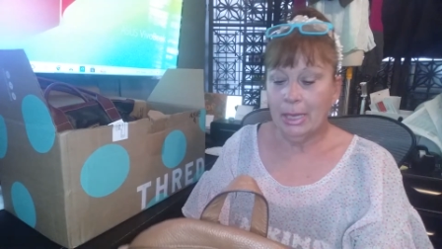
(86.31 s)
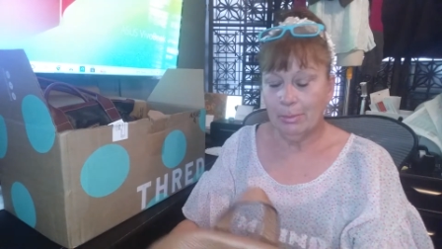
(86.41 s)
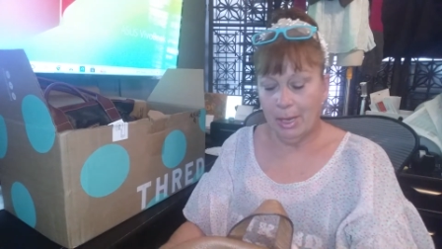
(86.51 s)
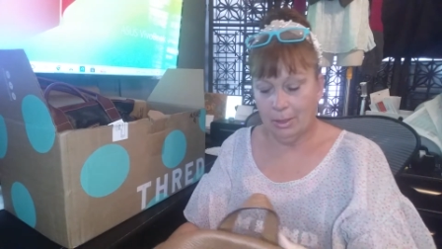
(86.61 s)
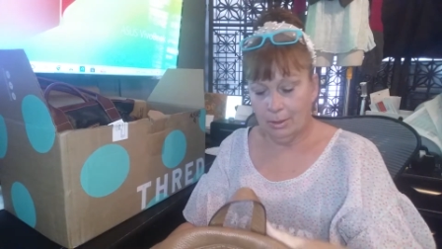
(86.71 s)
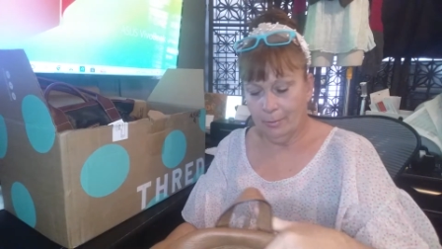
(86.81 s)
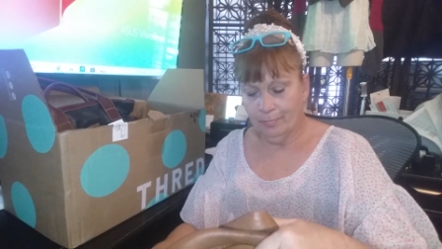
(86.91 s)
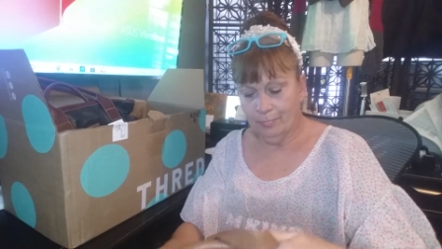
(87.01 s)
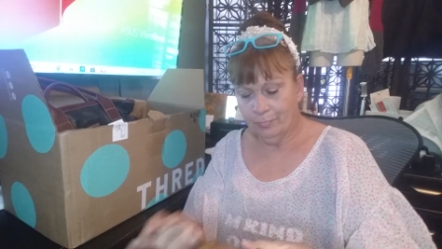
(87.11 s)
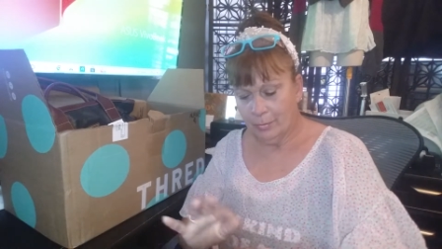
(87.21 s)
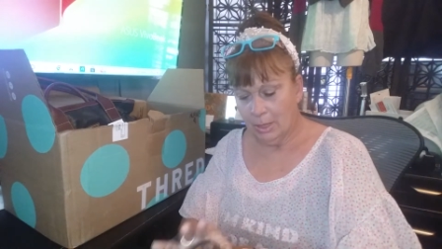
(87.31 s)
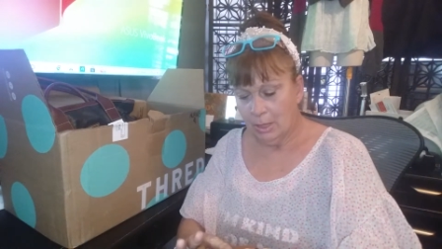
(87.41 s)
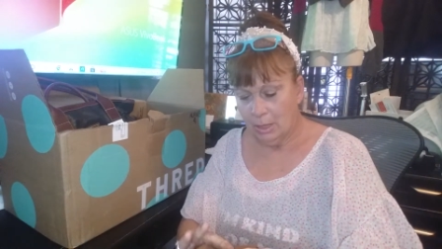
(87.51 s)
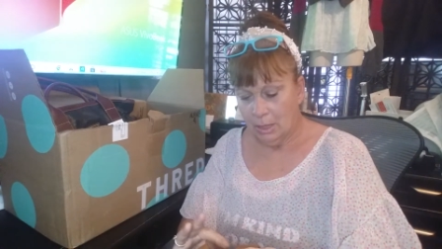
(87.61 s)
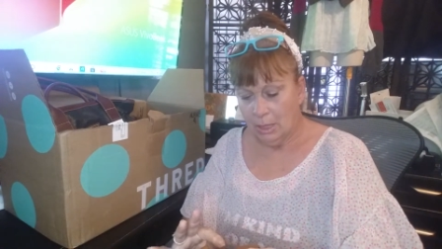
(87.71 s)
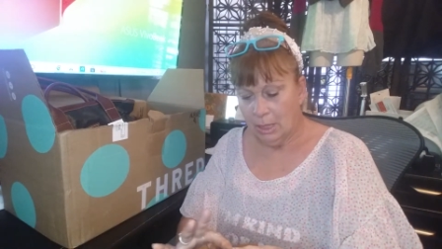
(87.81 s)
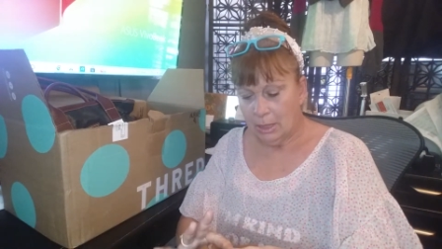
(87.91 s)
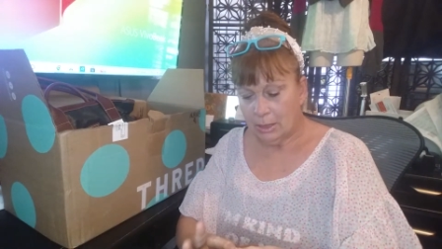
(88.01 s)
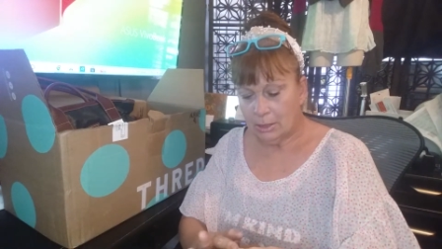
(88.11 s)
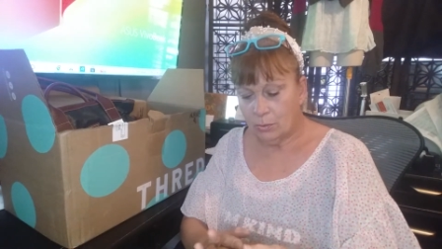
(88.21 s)
backpack.
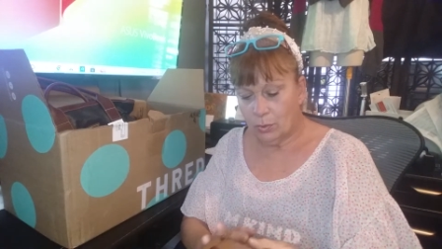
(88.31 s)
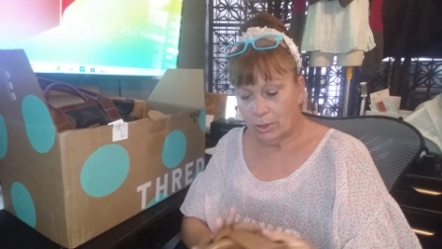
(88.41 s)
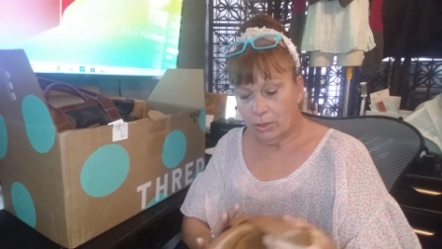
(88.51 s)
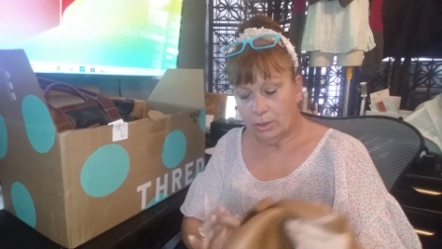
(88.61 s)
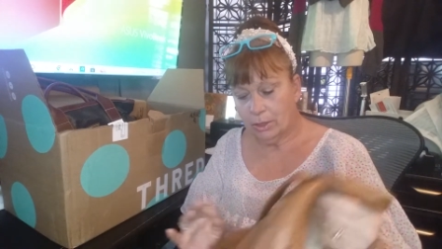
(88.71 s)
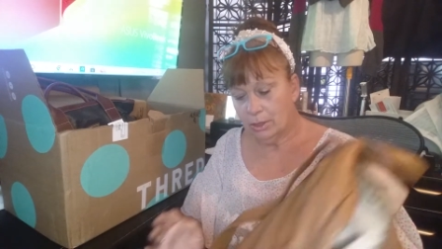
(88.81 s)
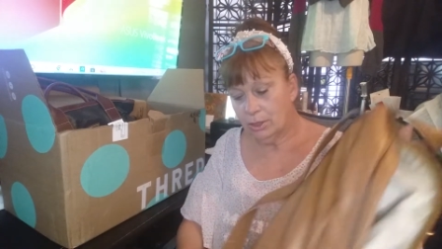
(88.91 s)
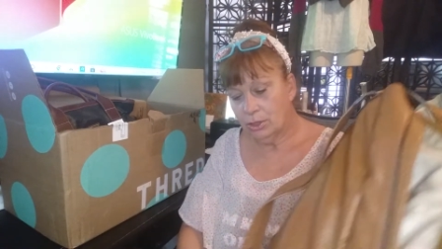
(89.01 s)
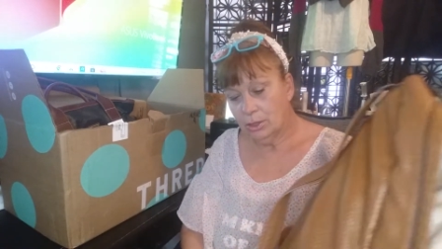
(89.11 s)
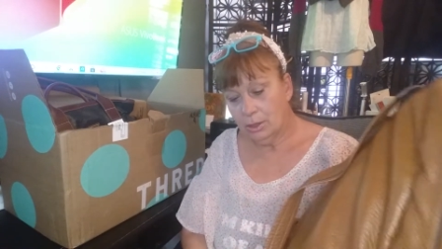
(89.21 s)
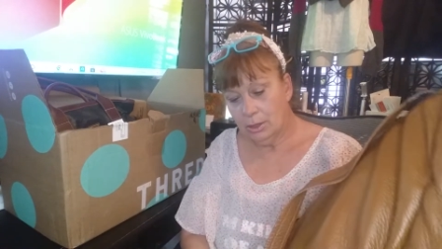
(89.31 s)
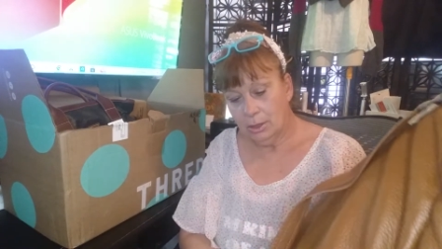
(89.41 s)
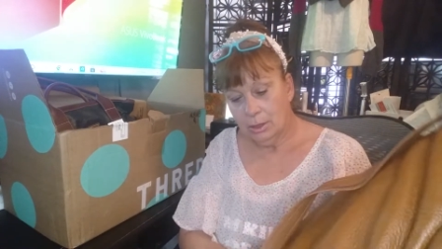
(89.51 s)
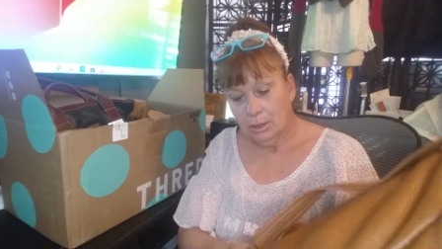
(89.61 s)
And it's in really good condition.